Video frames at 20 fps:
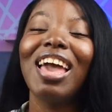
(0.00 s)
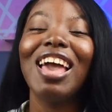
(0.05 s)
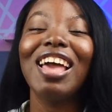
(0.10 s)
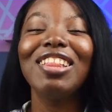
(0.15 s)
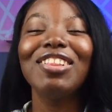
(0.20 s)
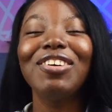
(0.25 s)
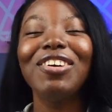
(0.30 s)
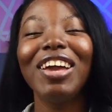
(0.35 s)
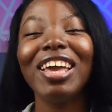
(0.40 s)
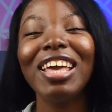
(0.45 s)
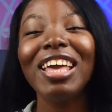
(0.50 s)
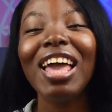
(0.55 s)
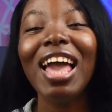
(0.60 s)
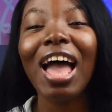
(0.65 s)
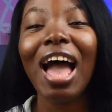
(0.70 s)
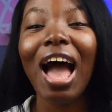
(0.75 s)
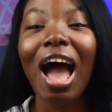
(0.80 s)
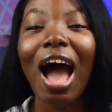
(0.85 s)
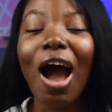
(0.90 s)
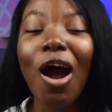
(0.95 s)
anyway
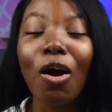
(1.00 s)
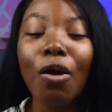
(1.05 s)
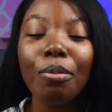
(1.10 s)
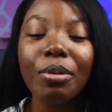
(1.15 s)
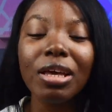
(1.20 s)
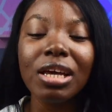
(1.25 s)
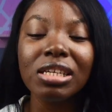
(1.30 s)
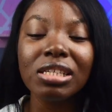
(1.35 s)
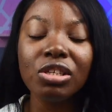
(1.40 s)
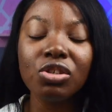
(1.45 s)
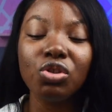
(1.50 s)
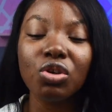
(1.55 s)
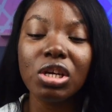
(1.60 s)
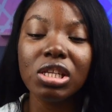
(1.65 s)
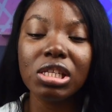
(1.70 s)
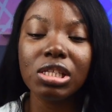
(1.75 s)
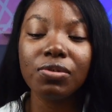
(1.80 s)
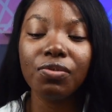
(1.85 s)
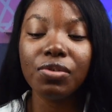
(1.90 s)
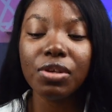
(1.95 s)
i hope you guys enjoyed
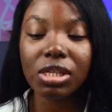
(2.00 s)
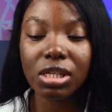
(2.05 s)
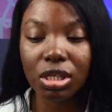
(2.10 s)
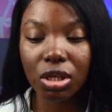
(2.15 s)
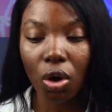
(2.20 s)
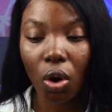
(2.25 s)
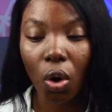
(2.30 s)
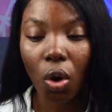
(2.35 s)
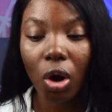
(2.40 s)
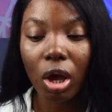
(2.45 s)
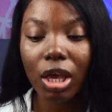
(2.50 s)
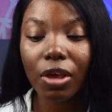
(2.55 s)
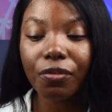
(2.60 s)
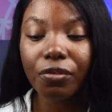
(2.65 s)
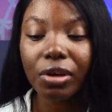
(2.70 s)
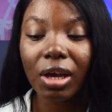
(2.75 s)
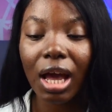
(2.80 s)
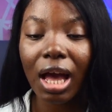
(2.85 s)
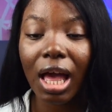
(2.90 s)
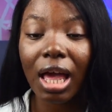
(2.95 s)
this video if
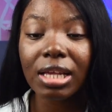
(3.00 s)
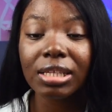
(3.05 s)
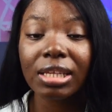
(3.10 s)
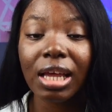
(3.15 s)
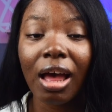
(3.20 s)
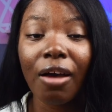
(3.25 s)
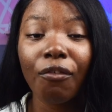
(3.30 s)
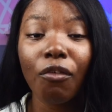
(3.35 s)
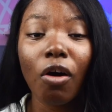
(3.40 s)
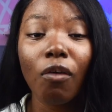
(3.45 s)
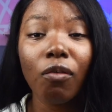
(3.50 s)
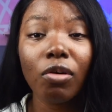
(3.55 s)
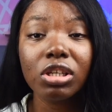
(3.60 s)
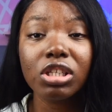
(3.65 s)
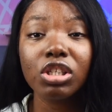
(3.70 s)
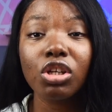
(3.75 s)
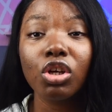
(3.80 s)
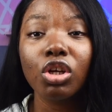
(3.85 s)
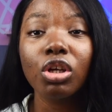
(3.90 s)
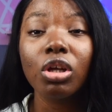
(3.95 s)
you guys have other
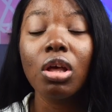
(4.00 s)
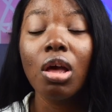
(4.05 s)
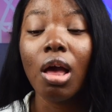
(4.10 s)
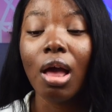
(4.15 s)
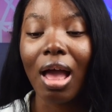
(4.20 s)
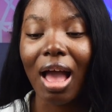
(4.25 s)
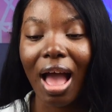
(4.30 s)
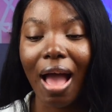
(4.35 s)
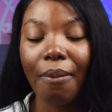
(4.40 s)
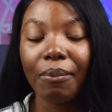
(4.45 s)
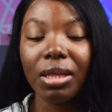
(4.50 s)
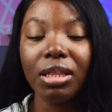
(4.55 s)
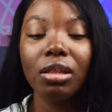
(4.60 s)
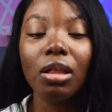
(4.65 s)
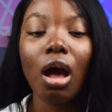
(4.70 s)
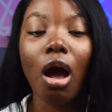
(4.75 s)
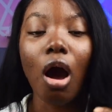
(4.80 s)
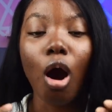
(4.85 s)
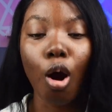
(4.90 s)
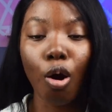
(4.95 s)
song i mean
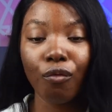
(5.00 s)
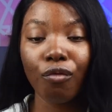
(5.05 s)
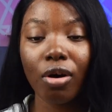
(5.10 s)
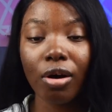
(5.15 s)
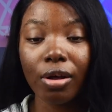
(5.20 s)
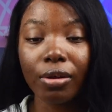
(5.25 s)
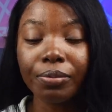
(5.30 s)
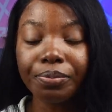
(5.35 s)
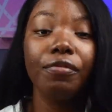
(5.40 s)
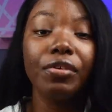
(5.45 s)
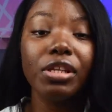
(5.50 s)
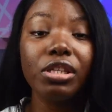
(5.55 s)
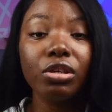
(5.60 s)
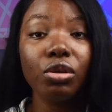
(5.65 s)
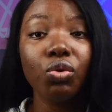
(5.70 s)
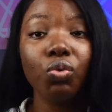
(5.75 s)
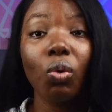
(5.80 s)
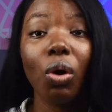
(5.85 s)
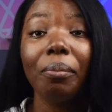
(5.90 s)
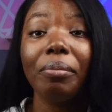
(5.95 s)
other video
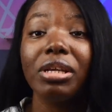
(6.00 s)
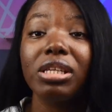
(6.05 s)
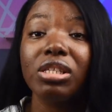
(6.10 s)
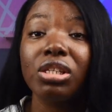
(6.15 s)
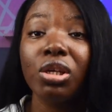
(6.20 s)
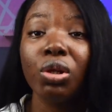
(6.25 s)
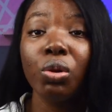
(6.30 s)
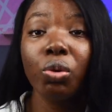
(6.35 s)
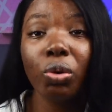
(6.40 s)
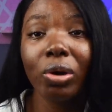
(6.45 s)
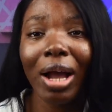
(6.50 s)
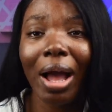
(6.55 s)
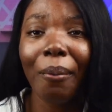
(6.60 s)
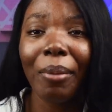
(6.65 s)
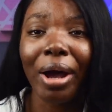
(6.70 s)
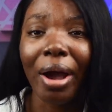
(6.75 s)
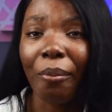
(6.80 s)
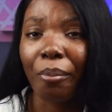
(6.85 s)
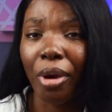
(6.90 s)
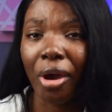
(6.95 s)
you want me to look
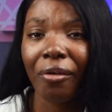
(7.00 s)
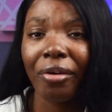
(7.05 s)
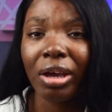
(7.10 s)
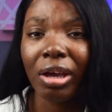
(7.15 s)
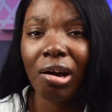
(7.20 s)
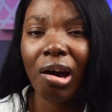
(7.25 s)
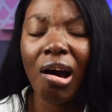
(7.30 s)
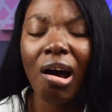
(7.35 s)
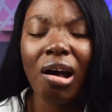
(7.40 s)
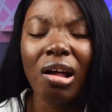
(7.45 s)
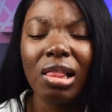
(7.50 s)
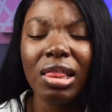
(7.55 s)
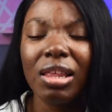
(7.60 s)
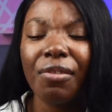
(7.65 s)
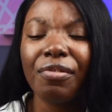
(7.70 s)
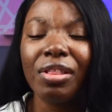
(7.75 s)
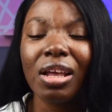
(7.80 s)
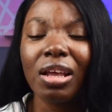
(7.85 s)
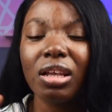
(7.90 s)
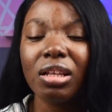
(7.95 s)
about america
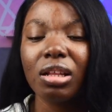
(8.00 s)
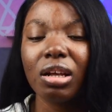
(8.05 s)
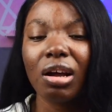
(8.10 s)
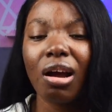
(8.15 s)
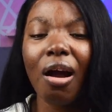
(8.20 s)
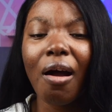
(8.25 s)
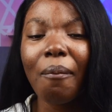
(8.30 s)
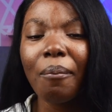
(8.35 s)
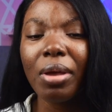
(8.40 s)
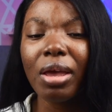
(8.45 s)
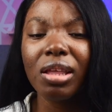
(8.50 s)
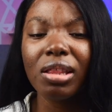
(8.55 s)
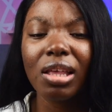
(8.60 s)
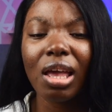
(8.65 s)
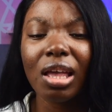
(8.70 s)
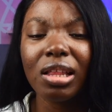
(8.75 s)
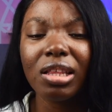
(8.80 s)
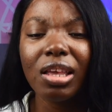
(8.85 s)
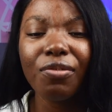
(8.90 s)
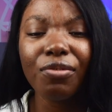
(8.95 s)
leave that in the comment
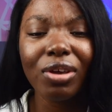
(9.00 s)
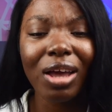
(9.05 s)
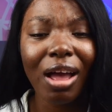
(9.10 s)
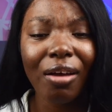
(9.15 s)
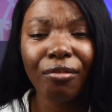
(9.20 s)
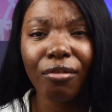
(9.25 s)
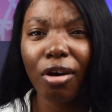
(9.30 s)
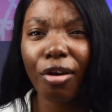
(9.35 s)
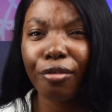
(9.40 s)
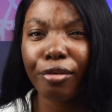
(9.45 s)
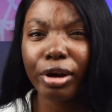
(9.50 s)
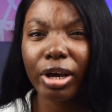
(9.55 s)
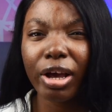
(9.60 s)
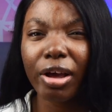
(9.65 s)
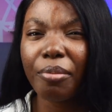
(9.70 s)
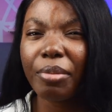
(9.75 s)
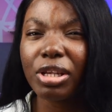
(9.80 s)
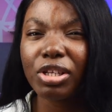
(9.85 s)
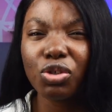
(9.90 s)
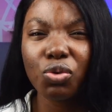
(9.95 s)
and if you have other
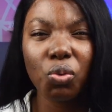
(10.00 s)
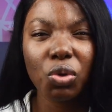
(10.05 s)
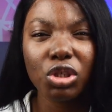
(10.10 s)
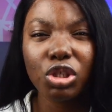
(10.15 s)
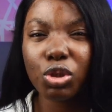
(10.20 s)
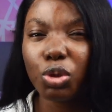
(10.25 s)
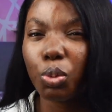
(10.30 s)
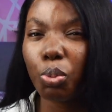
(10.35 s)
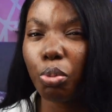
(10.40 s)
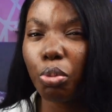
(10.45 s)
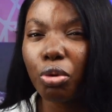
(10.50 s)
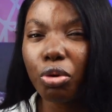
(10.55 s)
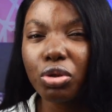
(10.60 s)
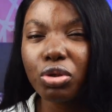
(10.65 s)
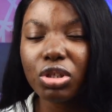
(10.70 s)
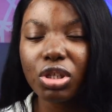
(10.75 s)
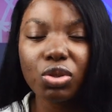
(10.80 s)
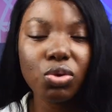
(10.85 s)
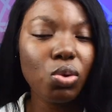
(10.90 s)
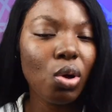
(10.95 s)
comments you want to
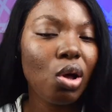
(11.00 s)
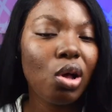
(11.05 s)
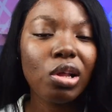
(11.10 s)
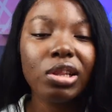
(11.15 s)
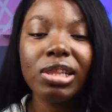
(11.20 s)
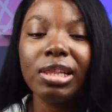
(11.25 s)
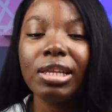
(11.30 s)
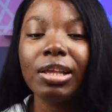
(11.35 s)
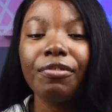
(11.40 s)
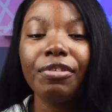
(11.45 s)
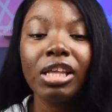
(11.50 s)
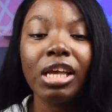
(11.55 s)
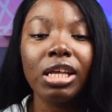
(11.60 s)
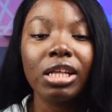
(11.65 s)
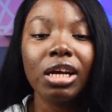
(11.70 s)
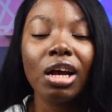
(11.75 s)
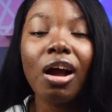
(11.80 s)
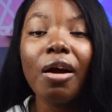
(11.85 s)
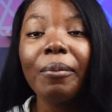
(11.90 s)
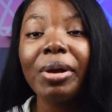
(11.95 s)
put as well leave it in
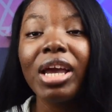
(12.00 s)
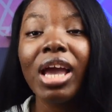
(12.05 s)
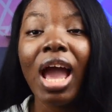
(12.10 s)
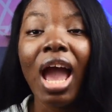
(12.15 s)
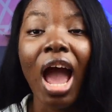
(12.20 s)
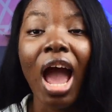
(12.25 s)
the comment